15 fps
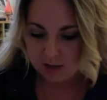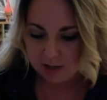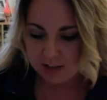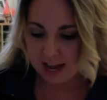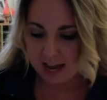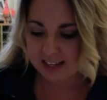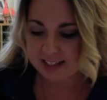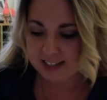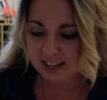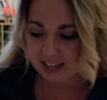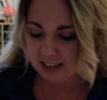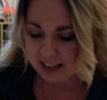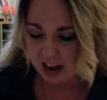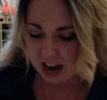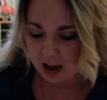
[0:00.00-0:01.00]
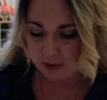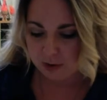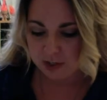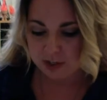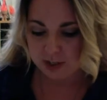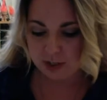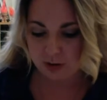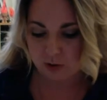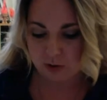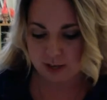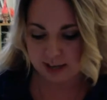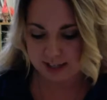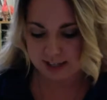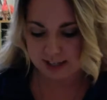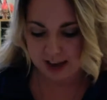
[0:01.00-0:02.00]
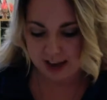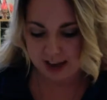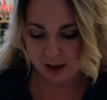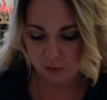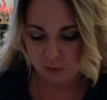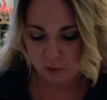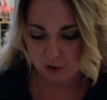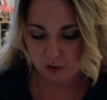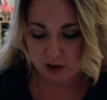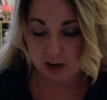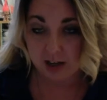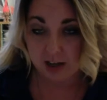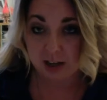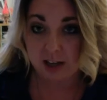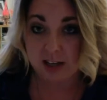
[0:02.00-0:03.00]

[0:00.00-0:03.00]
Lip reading: The next thing that I would do is I would